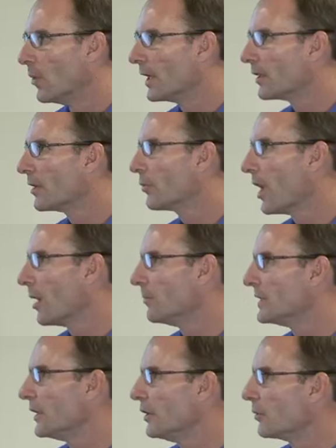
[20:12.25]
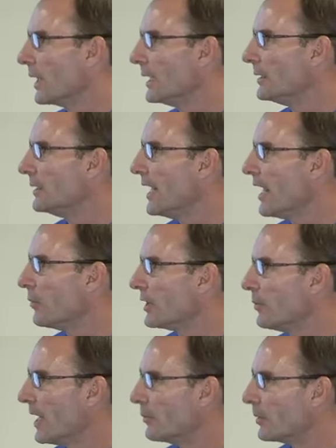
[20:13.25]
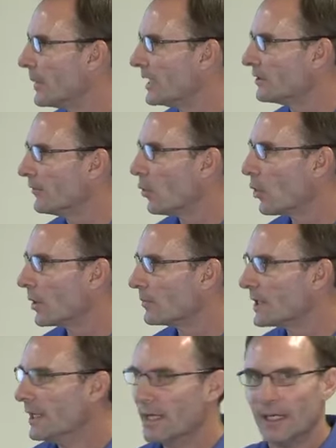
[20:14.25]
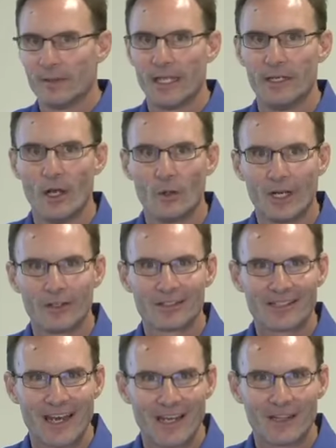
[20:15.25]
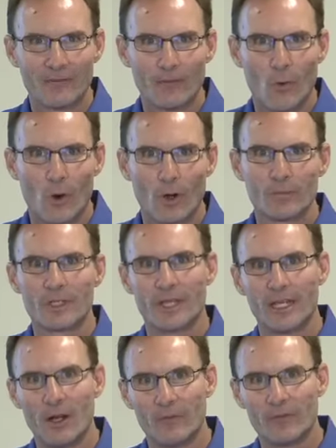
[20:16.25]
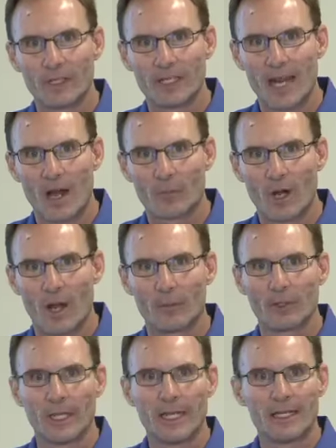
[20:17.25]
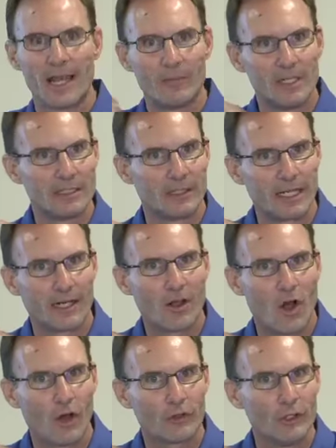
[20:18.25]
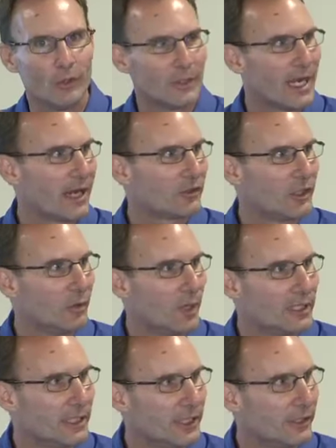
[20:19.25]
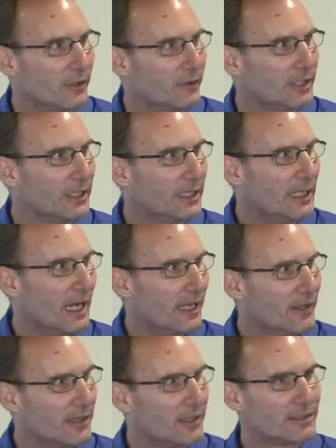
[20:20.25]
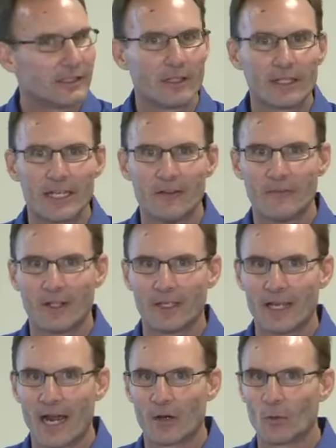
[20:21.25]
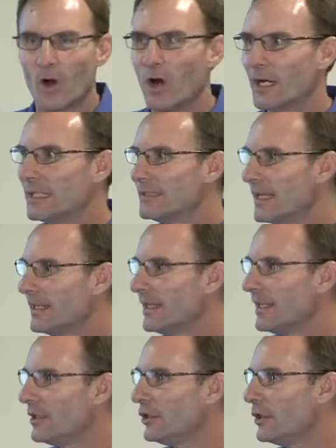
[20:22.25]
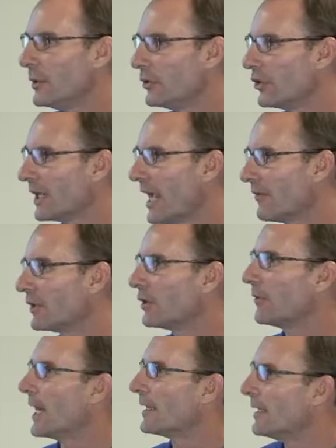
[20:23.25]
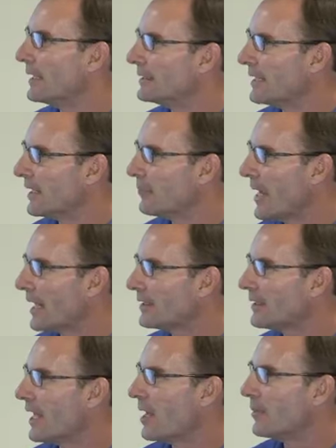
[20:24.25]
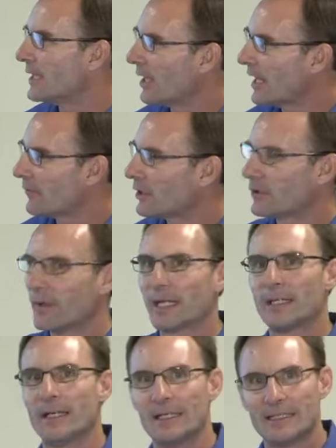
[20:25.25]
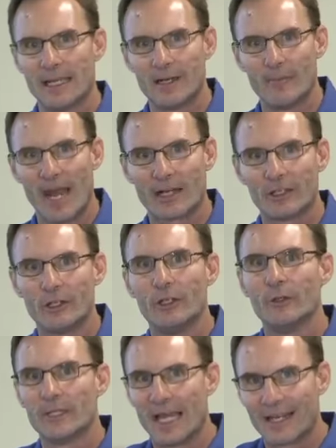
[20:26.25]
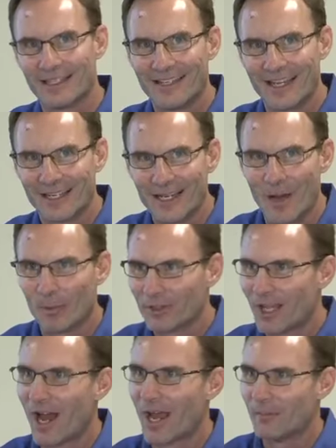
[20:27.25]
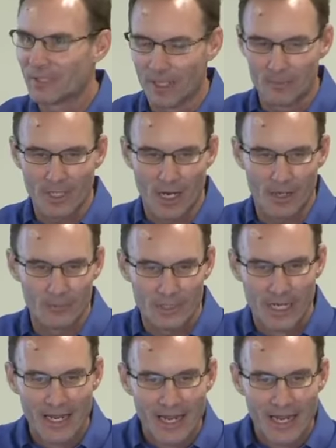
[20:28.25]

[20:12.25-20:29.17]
What are the problems that you run into today with the paper-based forms? They don't understand the form, so they don't fill it out properly, and that means they're going to call you and ask you what to do. And then they're still going to fill it out wrong and send it into you, and you're going to have to correct it and send it back to them, and they'll have to correct it and send it back to you, and that can take a couple times sometimes.